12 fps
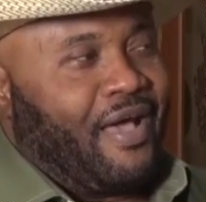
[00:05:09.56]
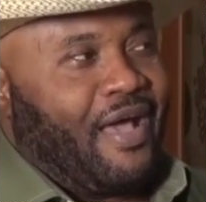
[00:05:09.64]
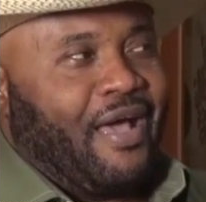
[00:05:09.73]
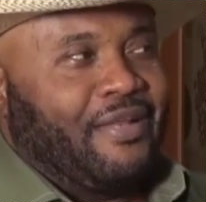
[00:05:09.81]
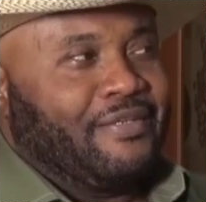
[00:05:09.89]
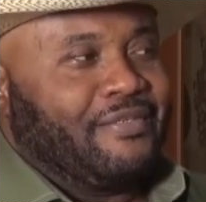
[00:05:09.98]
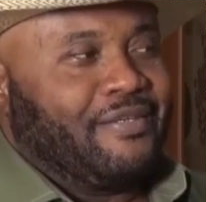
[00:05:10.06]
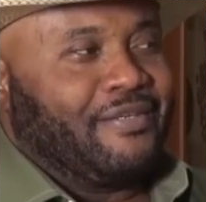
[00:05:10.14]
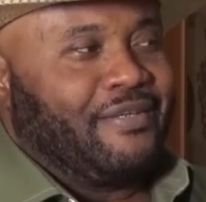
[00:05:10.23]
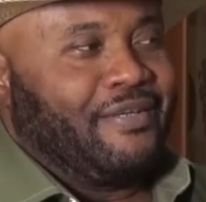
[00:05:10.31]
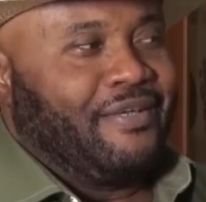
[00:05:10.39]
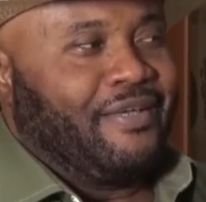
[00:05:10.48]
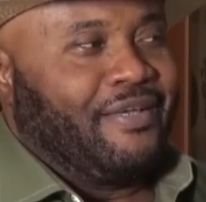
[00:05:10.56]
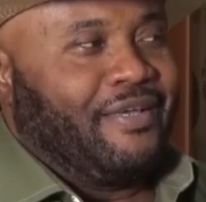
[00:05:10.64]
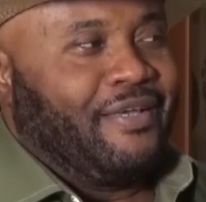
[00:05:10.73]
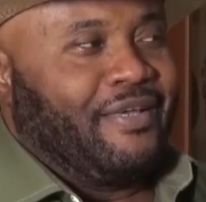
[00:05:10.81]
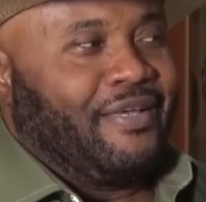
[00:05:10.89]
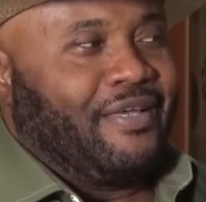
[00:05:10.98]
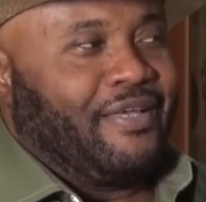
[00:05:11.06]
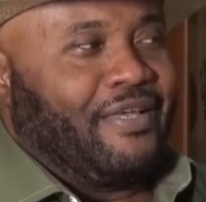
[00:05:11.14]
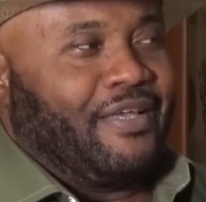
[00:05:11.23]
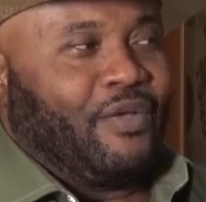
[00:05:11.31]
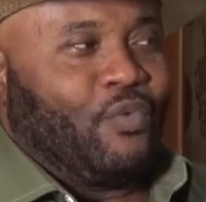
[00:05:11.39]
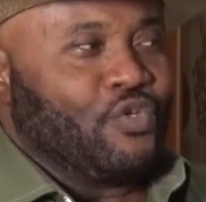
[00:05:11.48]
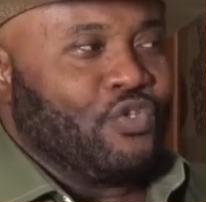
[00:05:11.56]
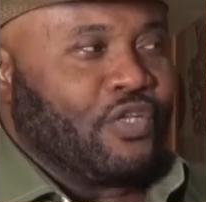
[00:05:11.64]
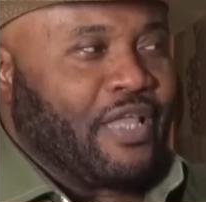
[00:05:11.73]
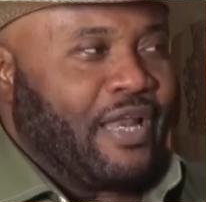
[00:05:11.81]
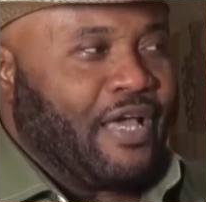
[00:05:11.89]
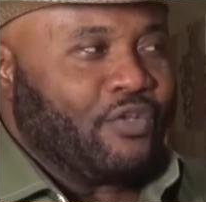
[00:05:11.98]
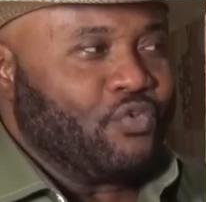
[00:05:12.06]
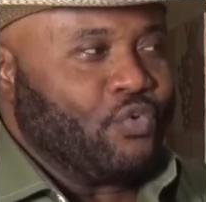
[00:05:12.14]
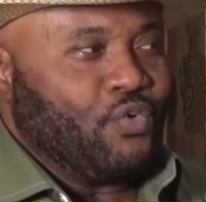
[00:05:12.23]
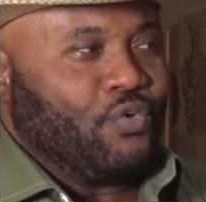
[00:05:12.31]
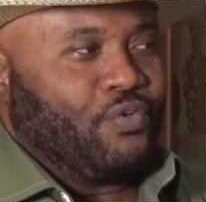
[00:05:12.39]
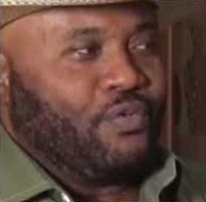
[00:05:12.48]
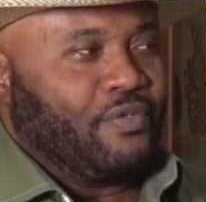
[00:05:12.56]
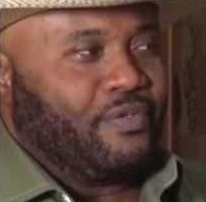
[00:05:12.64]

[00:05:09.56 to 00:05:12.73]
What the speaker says: and he was not allowed to rule.